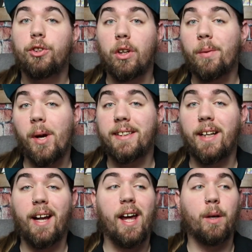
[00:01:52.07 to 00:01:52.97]
During my
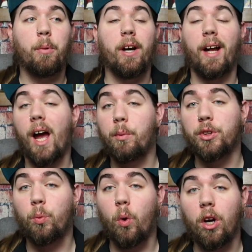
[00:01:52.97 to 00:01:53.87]
psychotic break, I
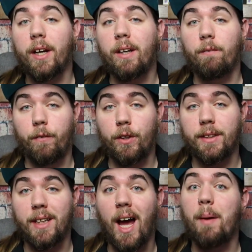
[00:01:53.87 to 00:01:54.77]
was working
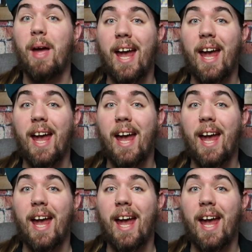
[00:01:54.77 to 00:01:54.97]
full-time